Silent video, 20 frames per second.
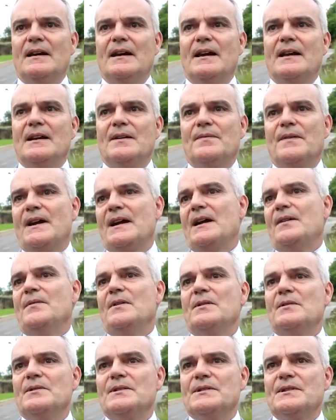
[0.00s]
And if I have
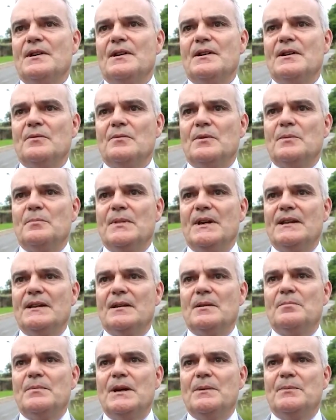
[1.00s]
a concern, it would be
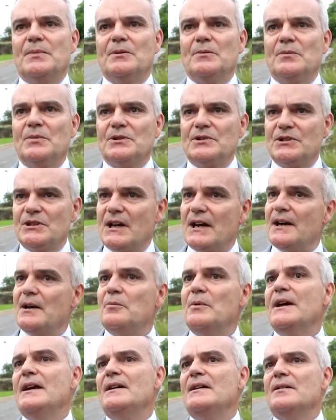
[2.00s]
that people would shy
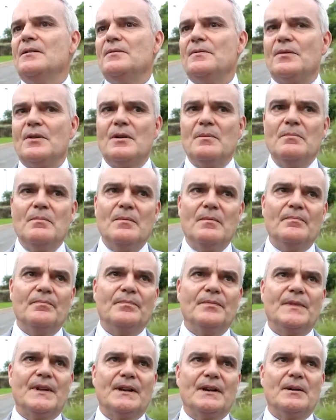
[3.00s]
away from
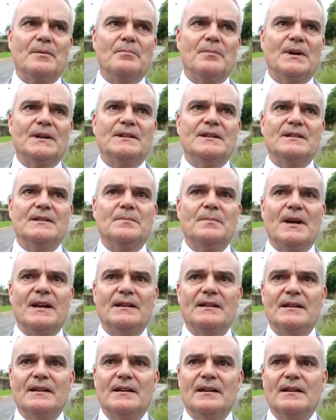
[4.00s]

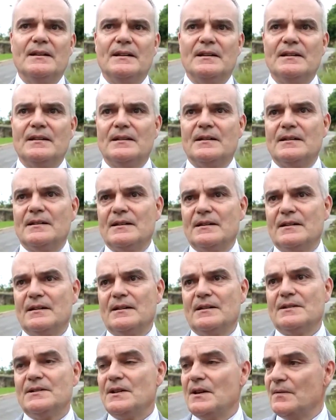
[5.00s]
participating in
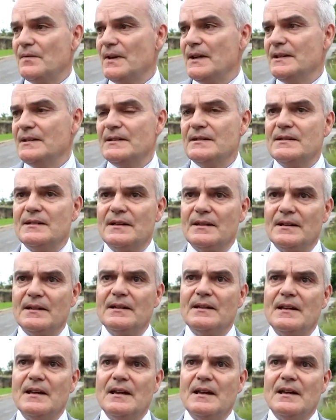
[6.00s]
surveys
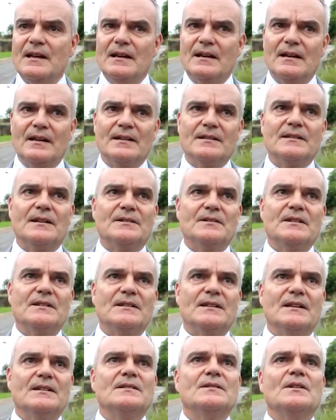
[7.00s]
such as this.